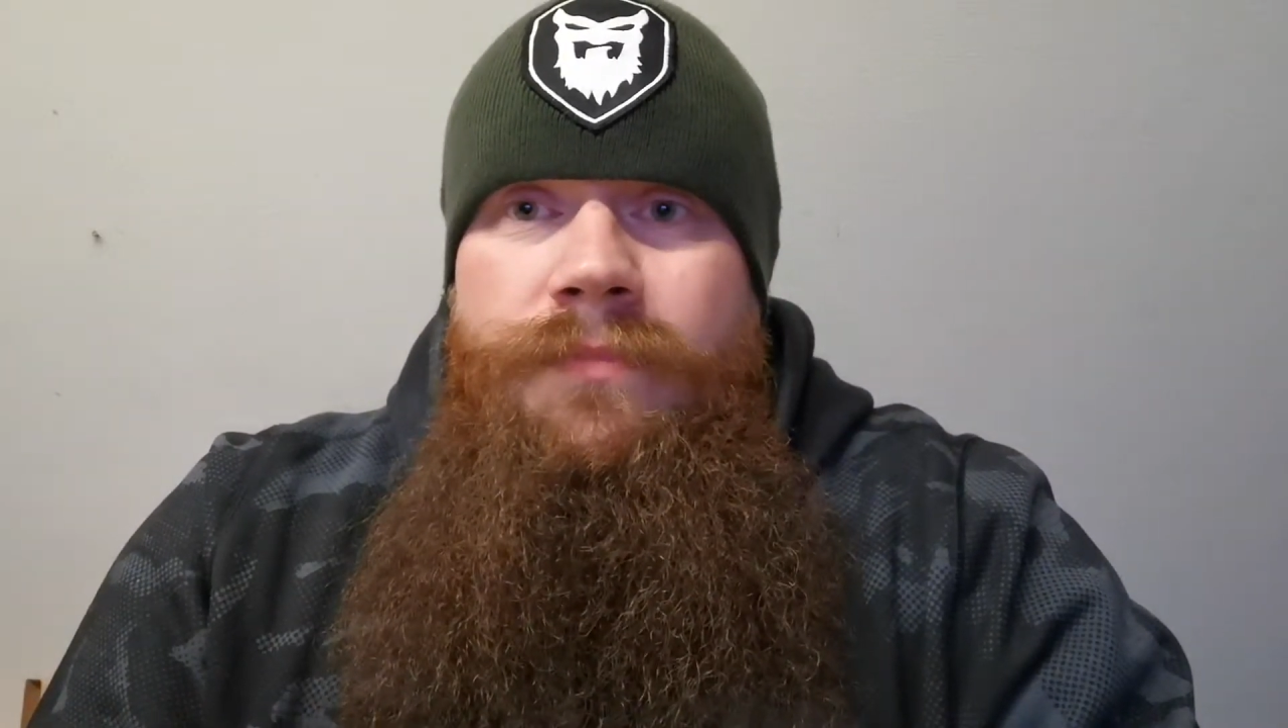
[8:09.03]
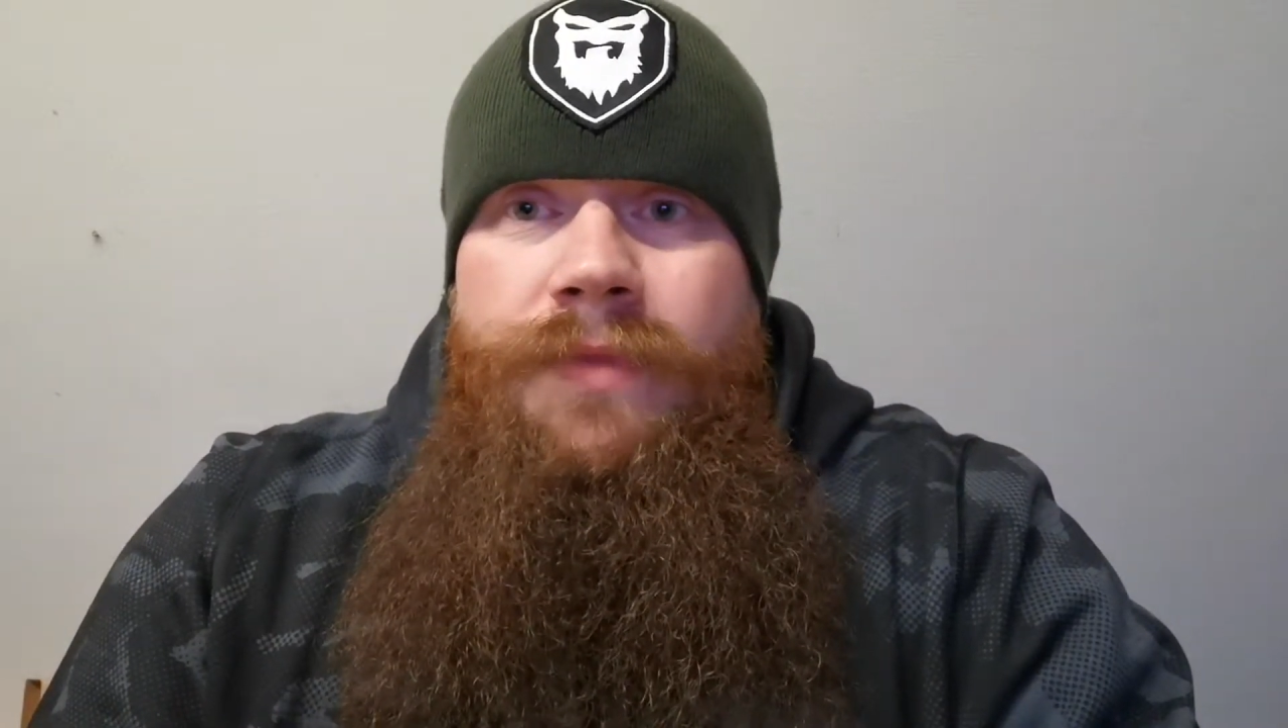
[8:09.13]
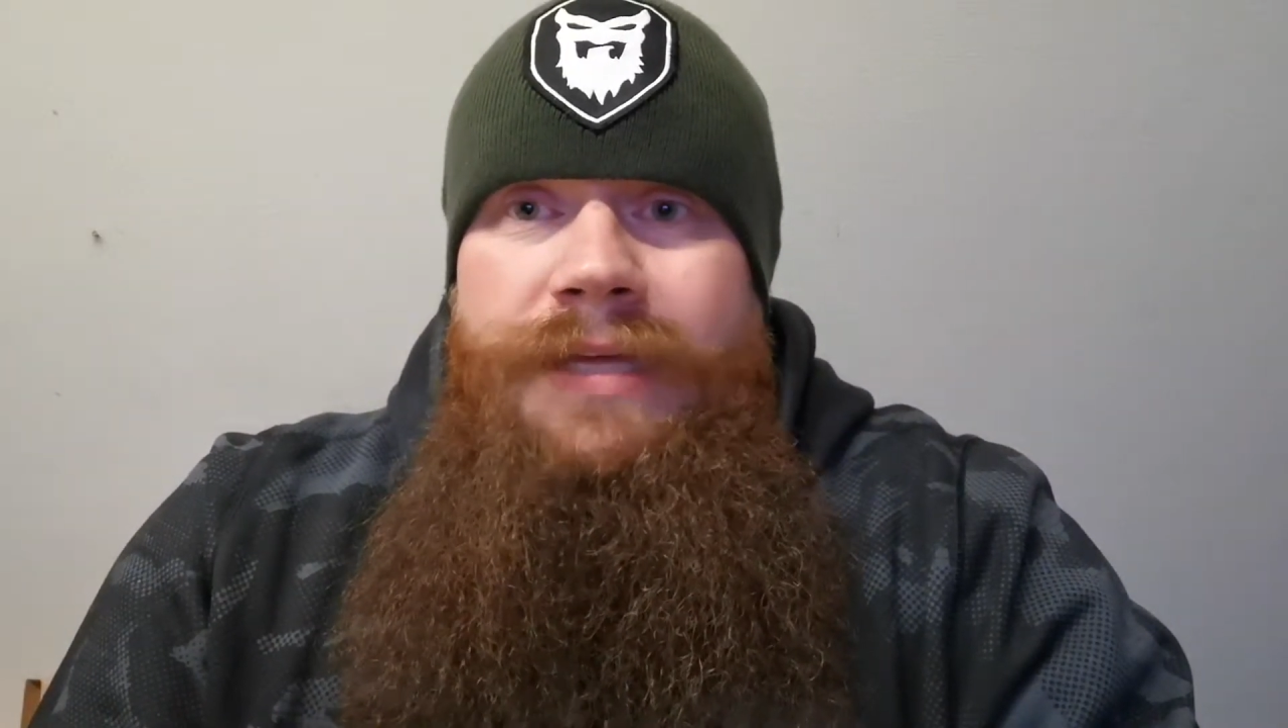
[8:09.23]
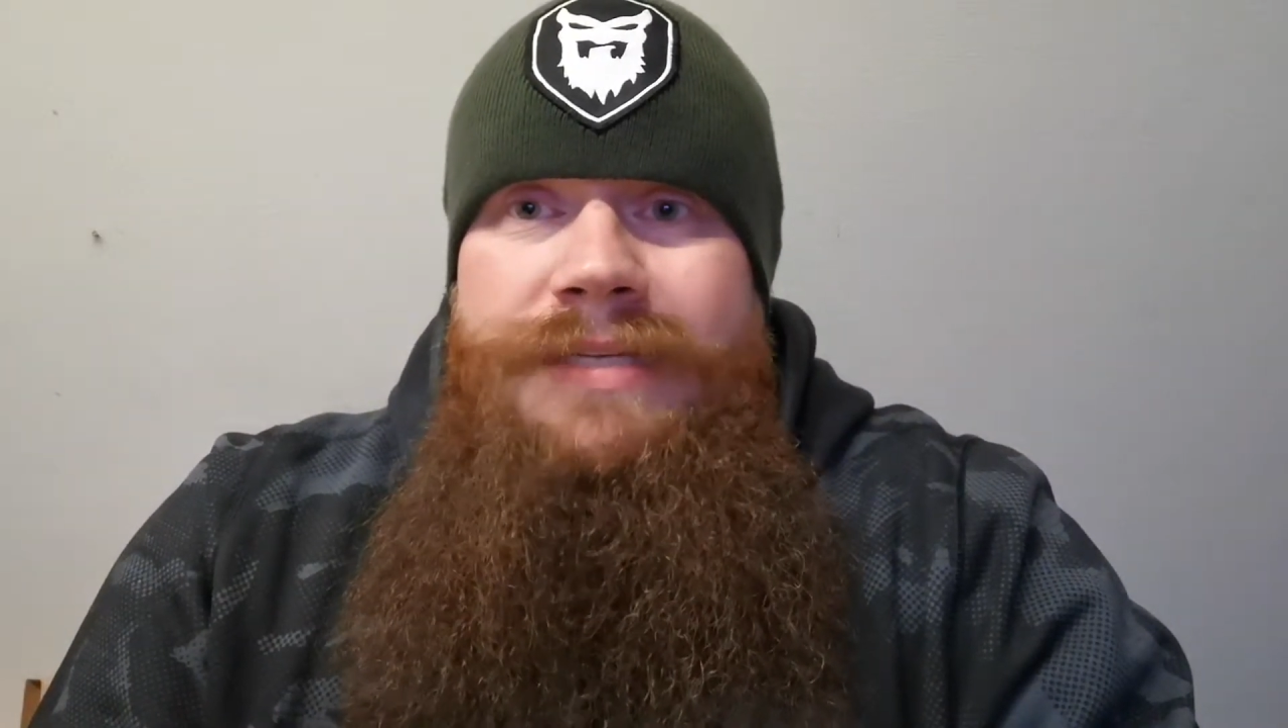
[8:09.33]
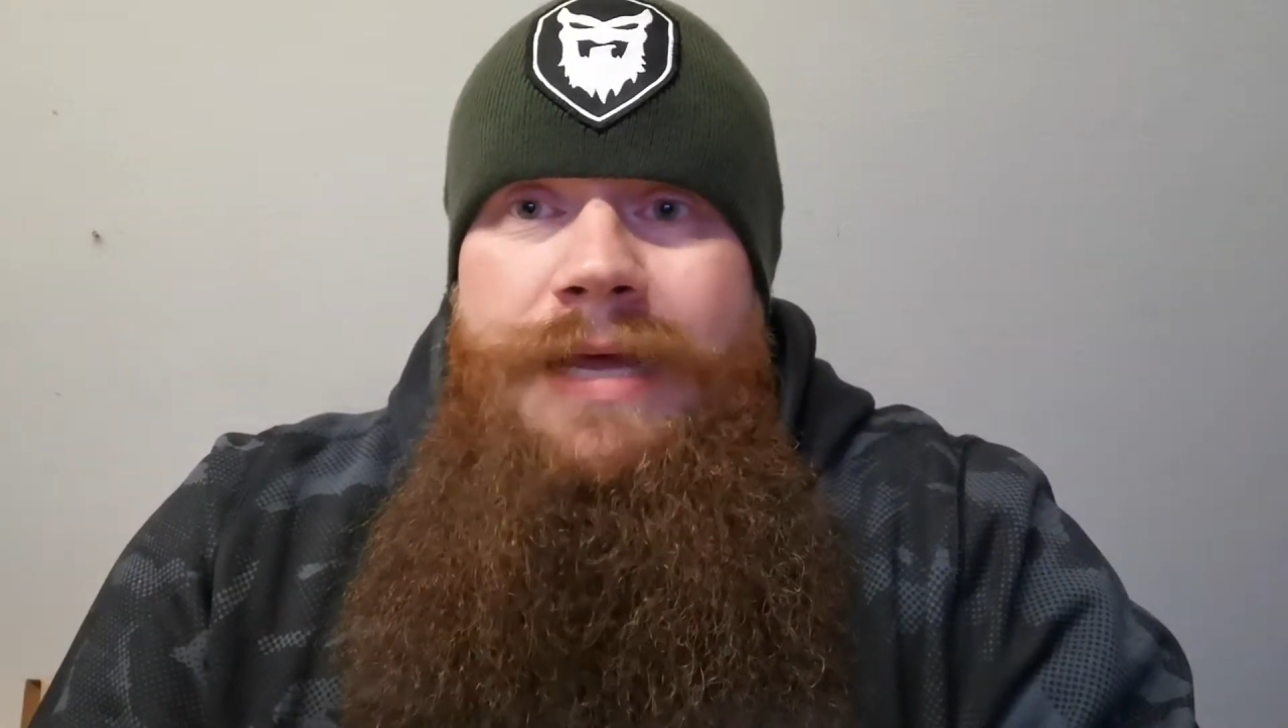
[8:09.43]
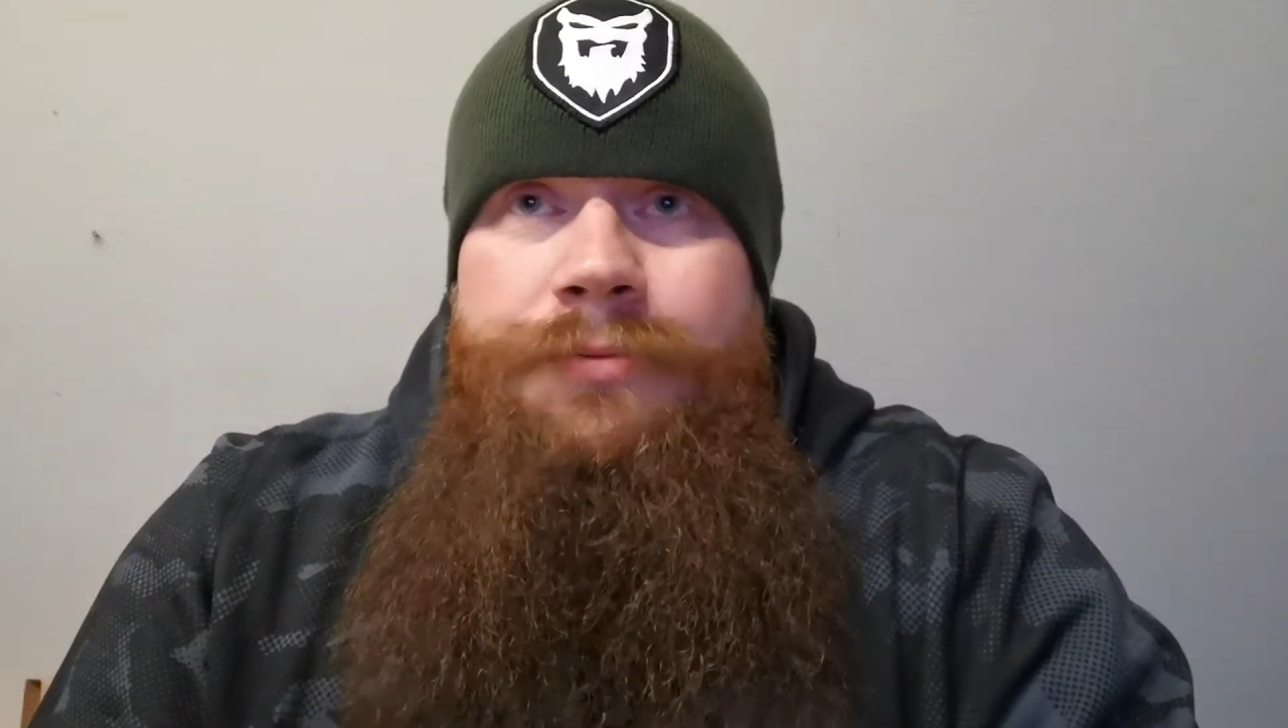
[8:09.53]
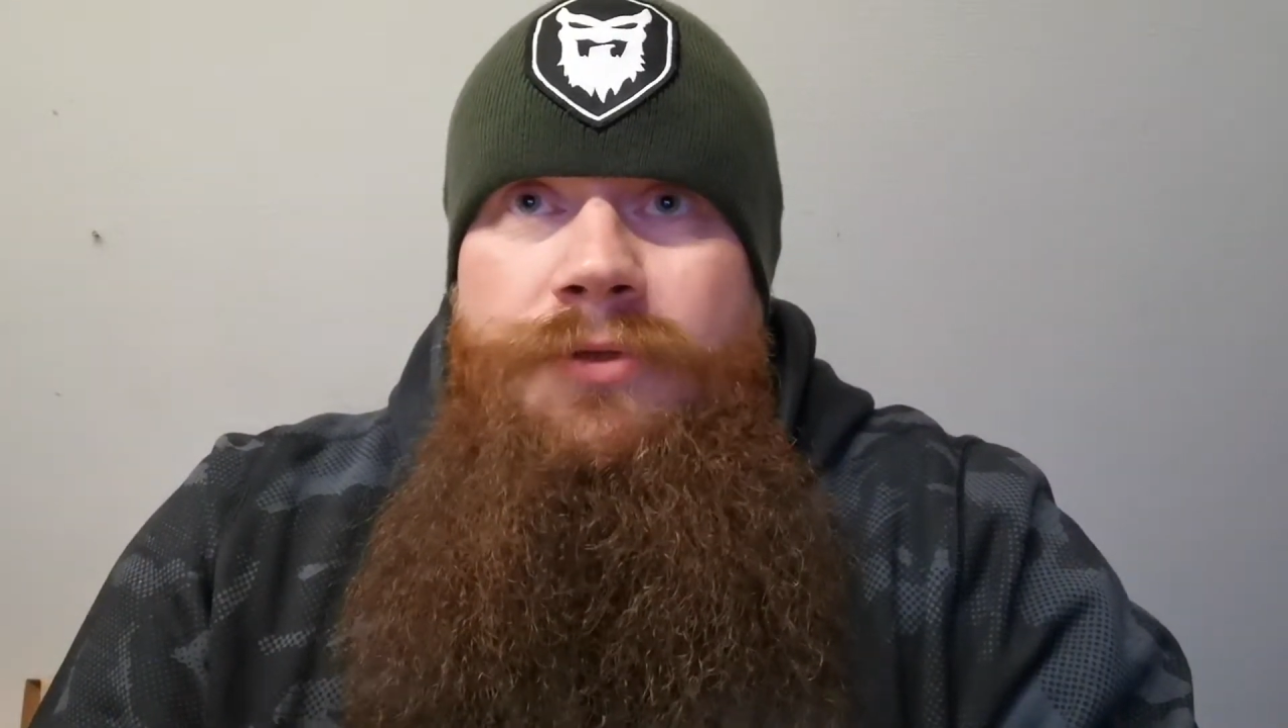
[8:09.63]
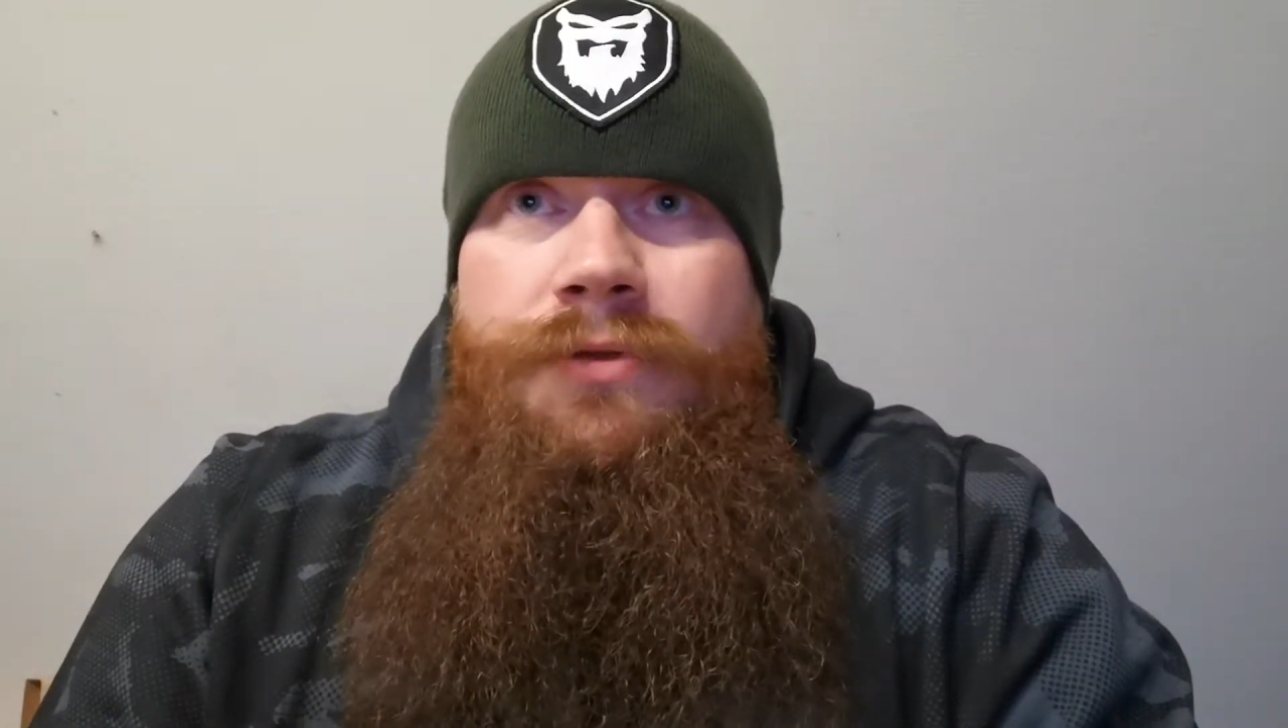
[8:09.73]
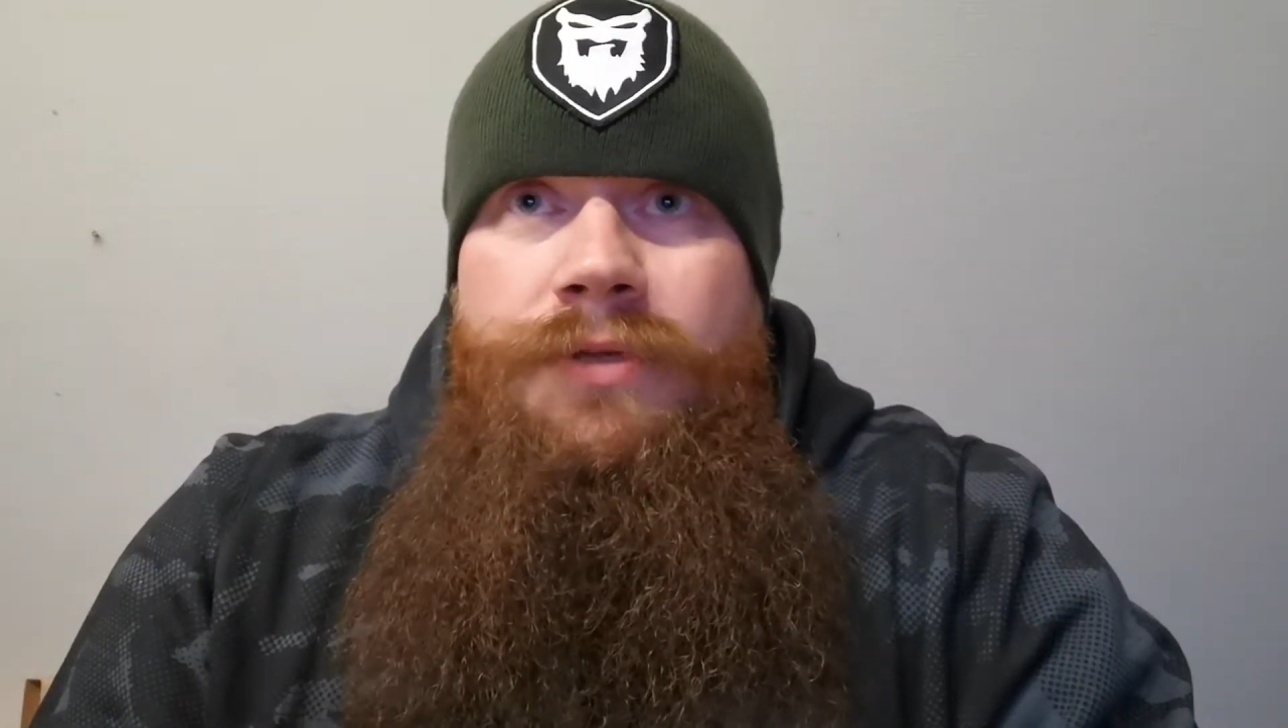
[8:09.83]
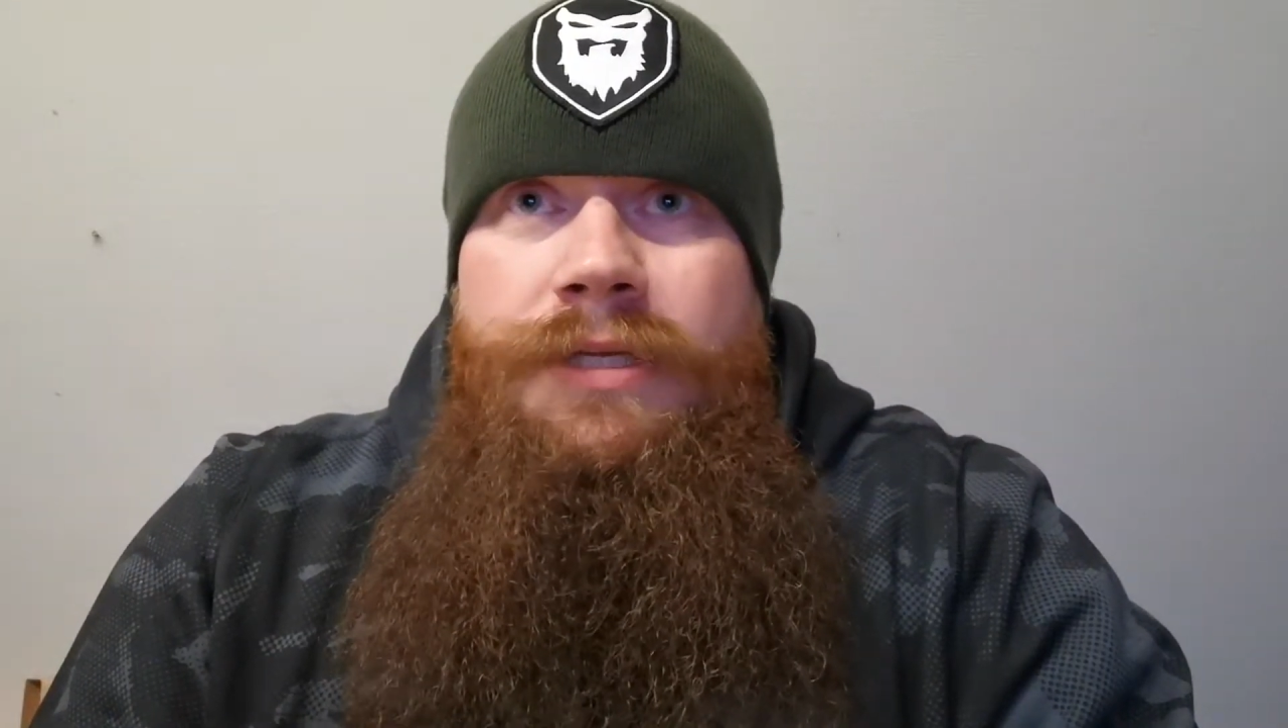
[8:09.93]
that's
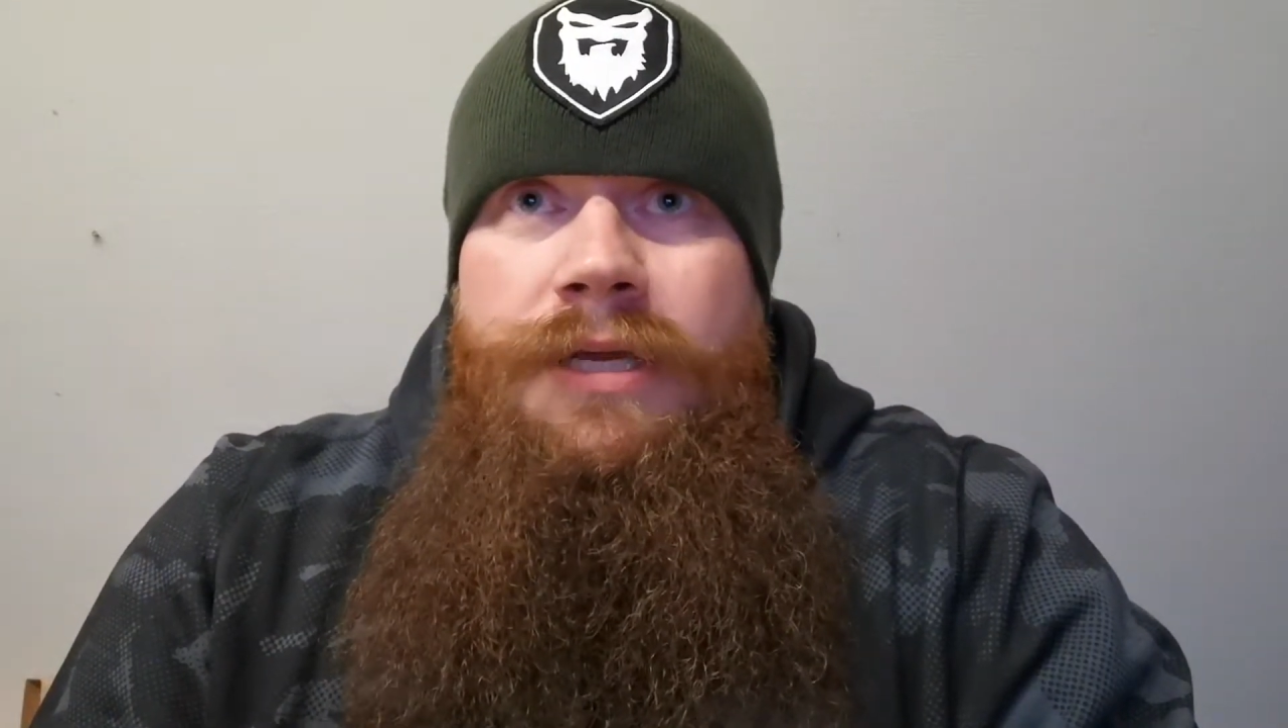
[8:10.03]
absolutely